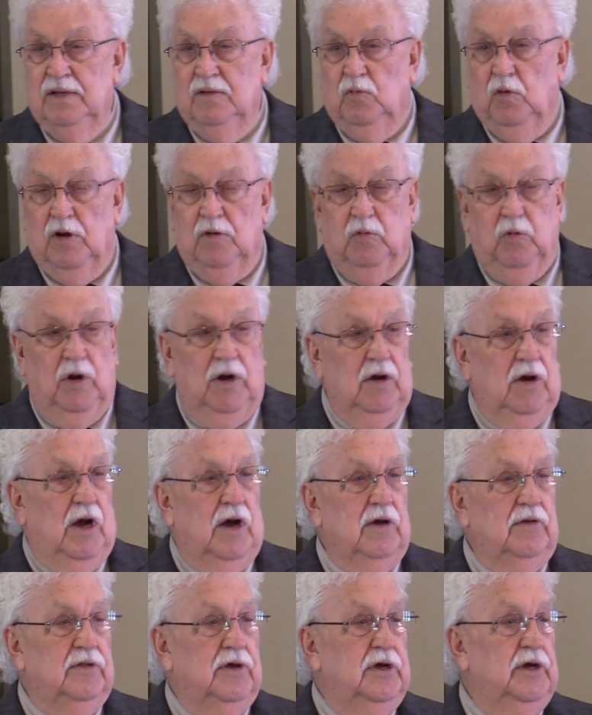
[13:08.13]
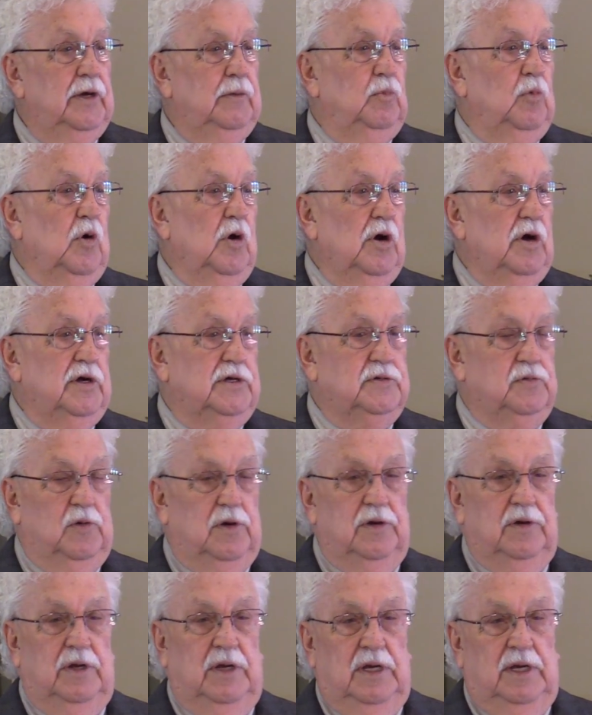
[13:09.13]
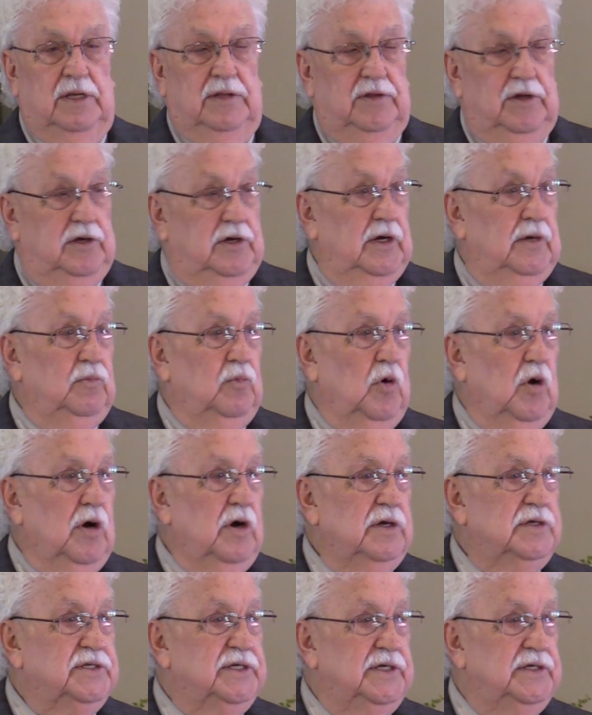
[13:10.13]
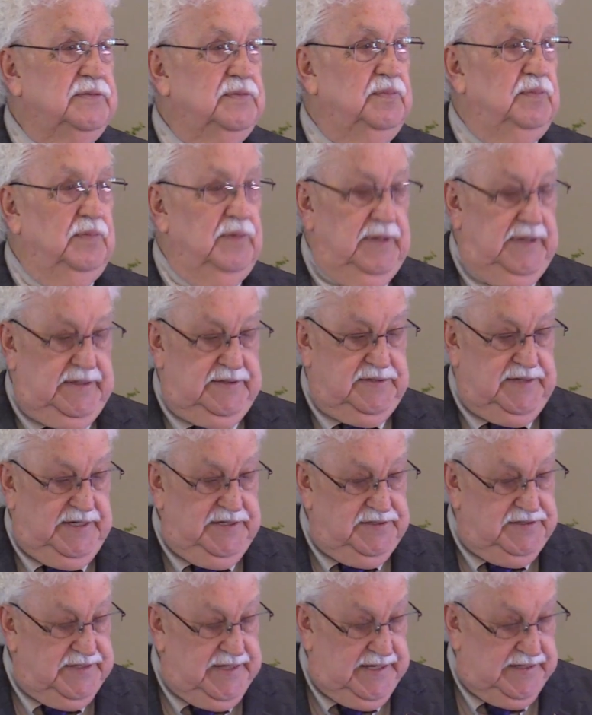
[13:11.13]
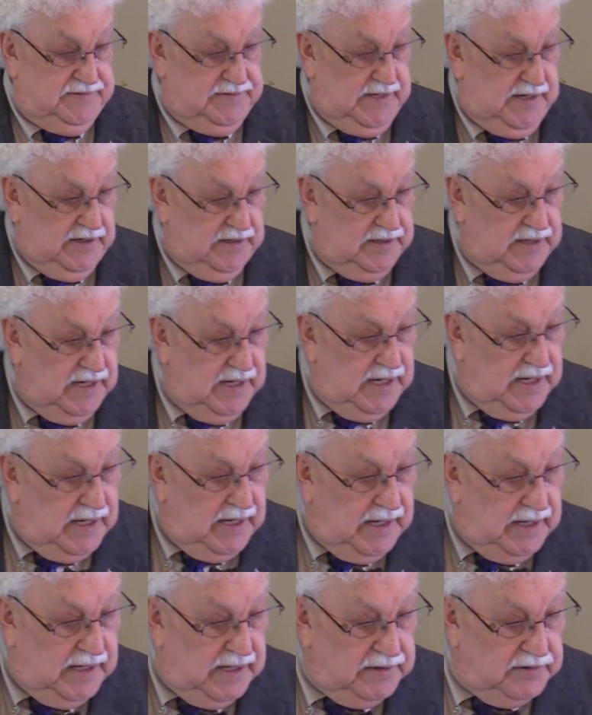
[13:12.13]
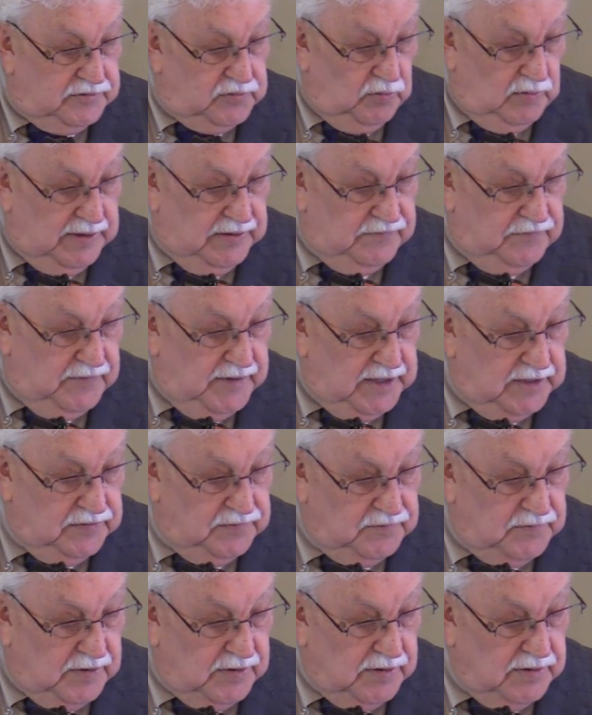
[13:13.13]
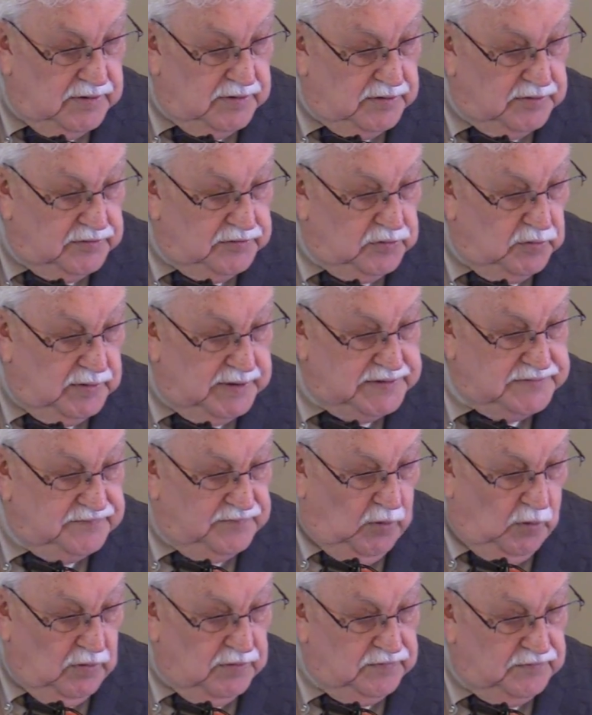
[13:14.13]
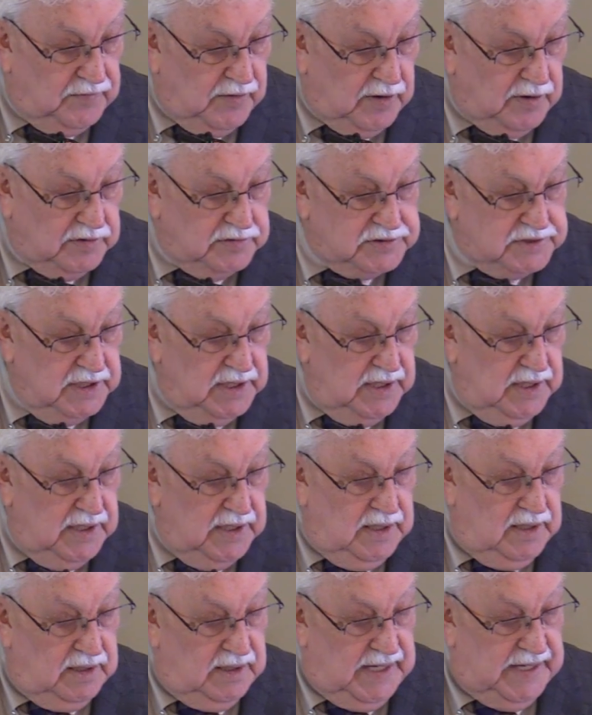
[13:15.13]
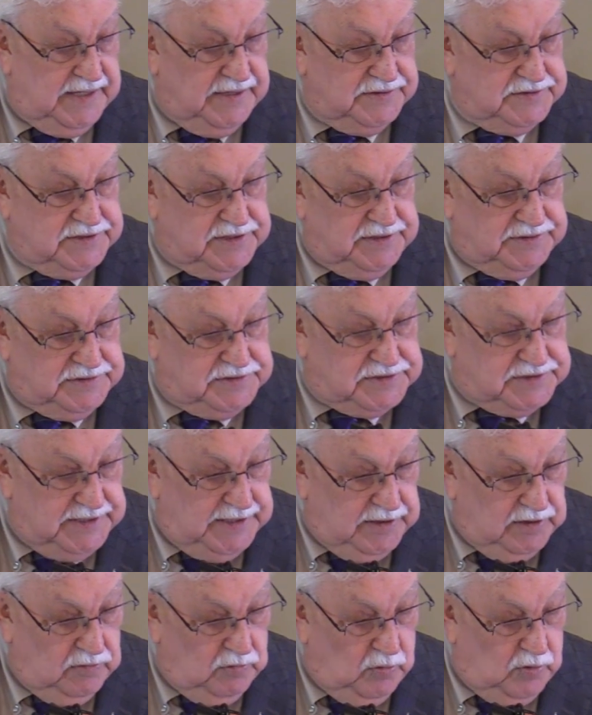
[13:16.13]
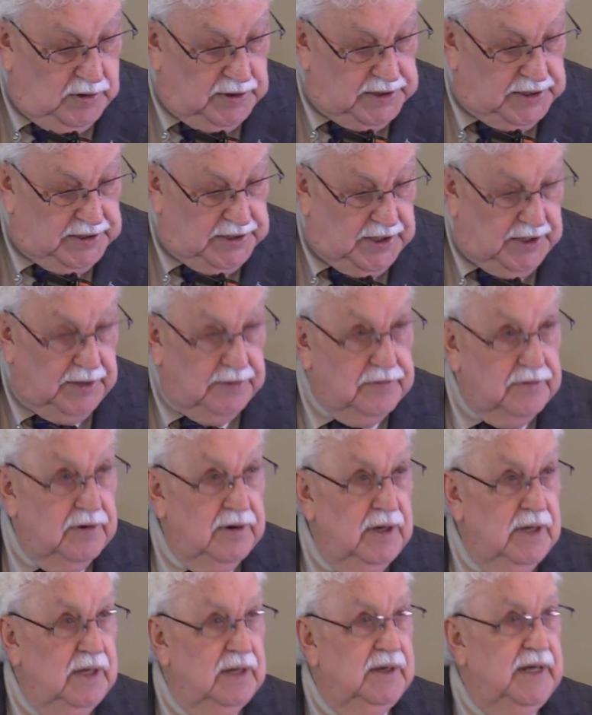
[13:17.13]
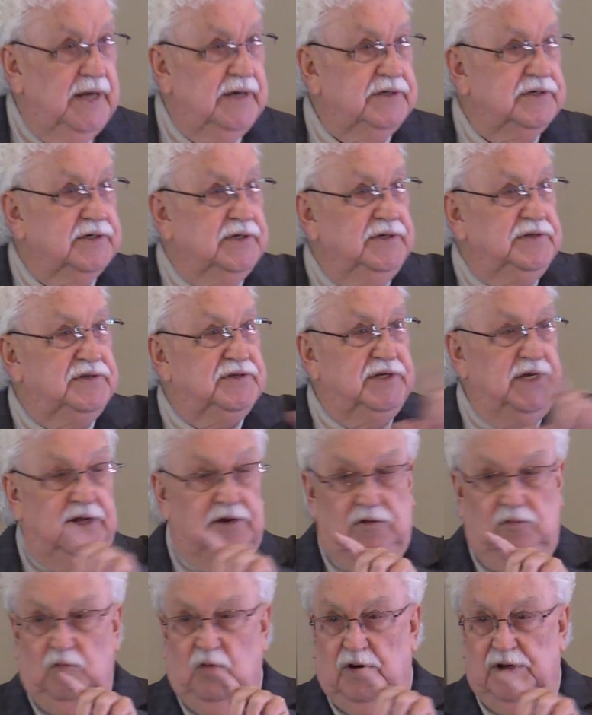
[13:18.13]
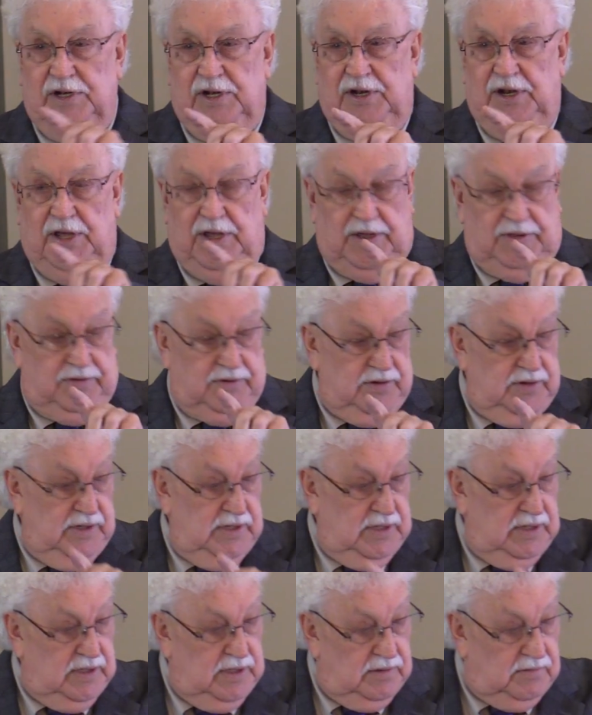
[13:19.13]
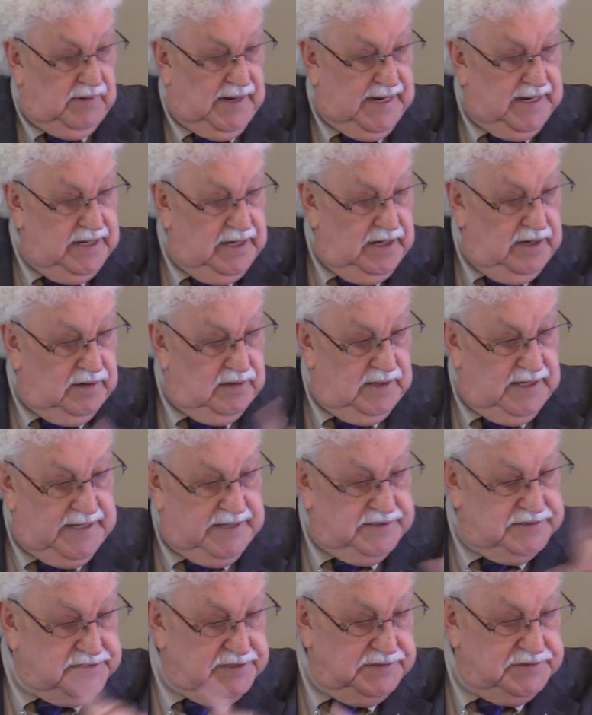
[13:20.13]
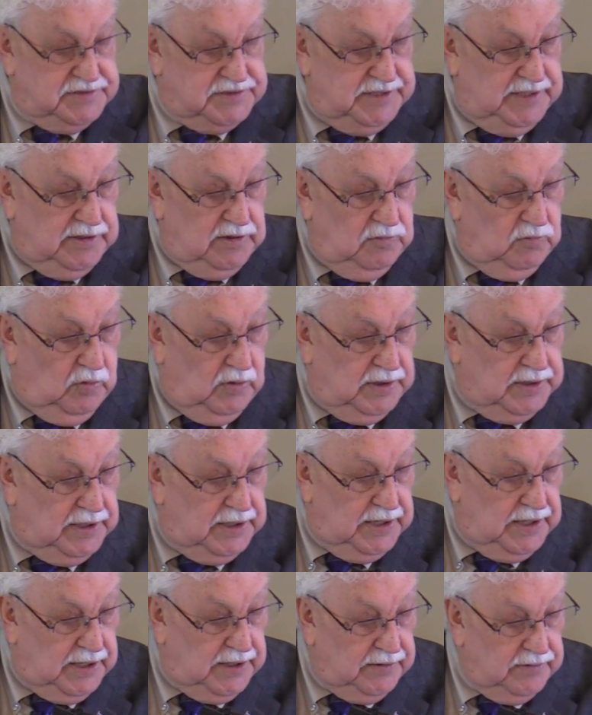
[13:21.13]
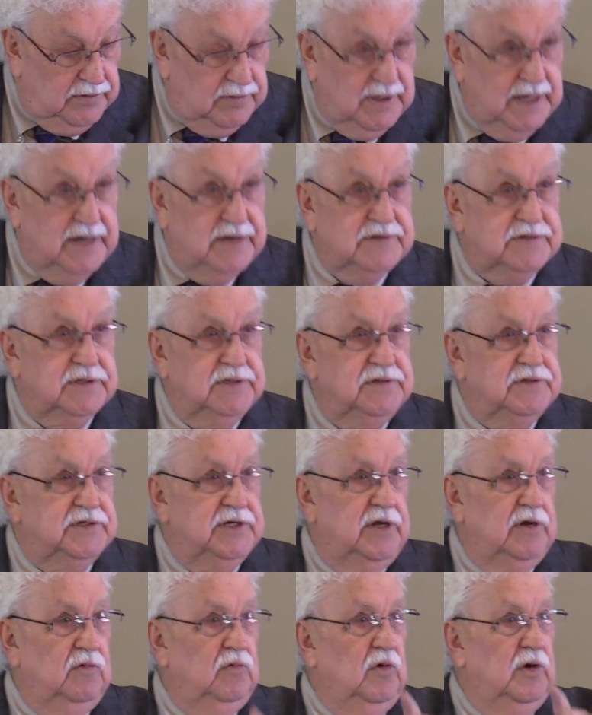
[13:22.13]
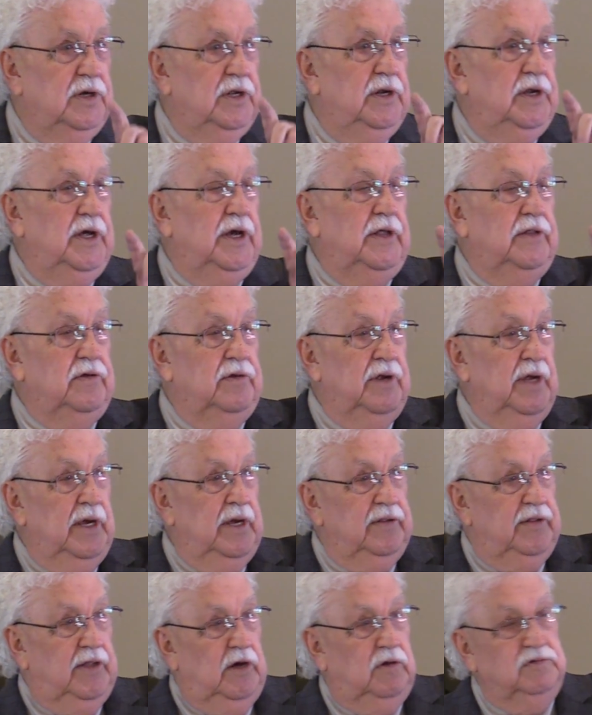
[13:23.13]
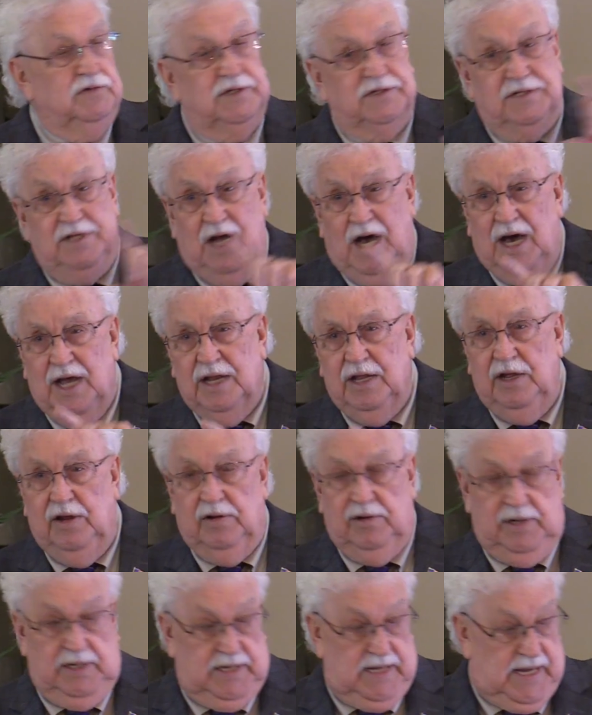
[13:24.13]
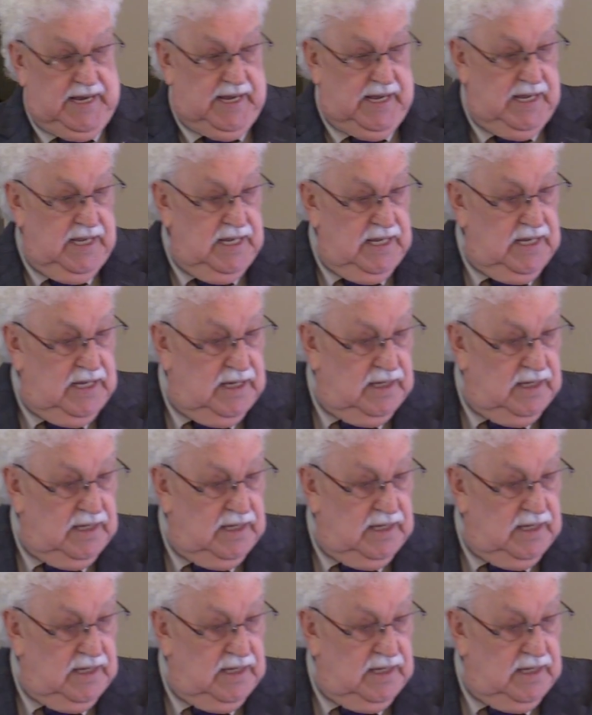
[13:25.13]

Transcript: Where, where are the good works? Where the good works is, as he says there in, in the 25th or, or 24th verse, let us consider one another. Let us consider one another right here, let us consider one another. Let us consider one another, those that's not here today.